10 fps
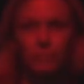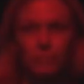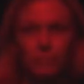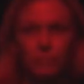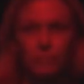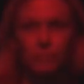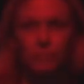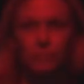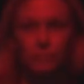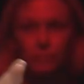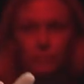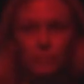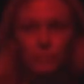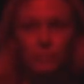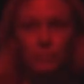
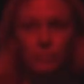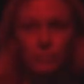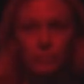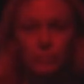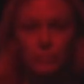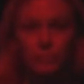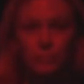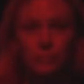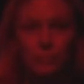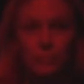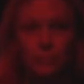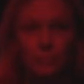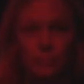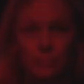The person shown says nothing.